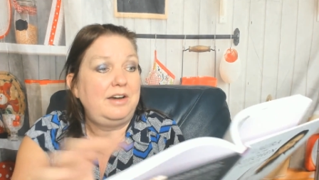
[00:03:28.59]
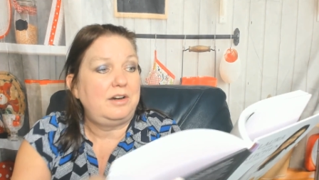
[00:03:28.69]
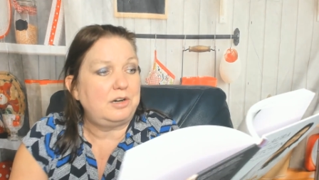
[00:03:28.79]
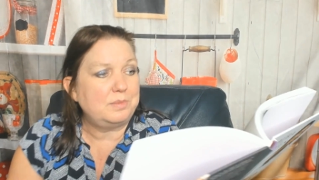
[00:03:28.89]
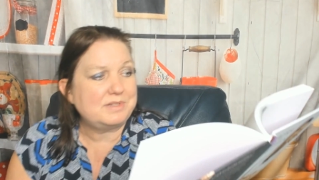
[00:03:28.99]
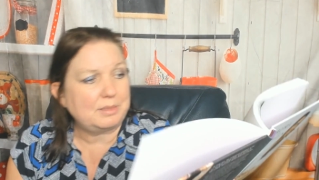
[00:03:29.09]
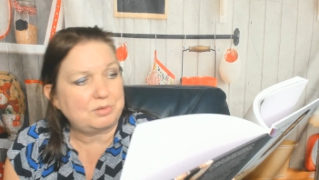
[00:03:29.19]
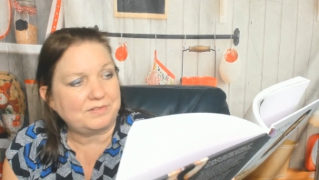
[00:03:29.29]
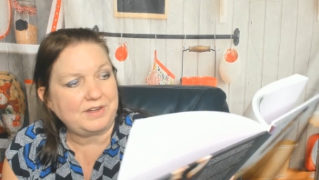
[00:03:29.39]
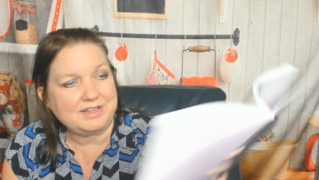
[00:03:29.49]
Herbes de
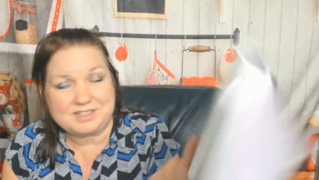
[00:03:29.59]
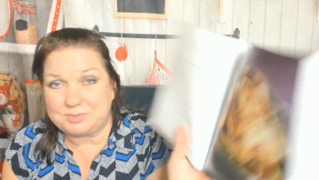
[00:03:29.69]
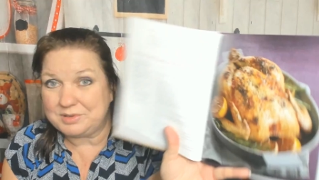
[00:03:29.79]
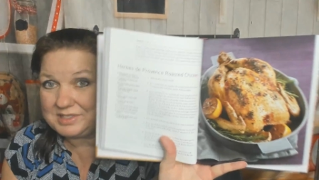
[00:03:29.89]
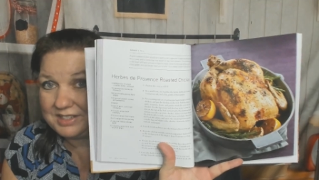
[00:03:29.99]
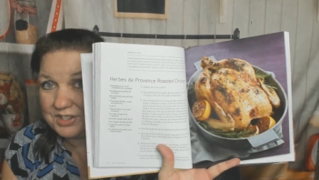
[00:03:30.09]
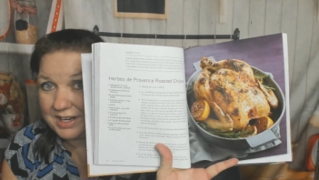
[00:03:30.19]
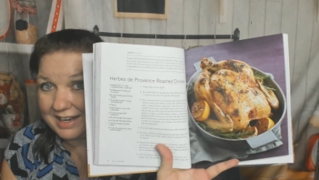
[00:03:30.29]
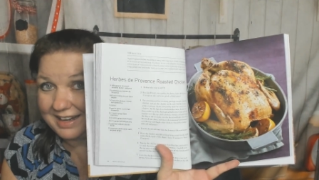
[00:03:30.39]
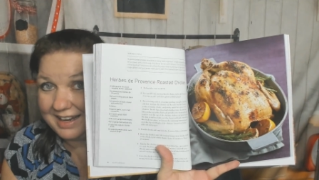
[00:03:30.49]
Provence roasted chicken.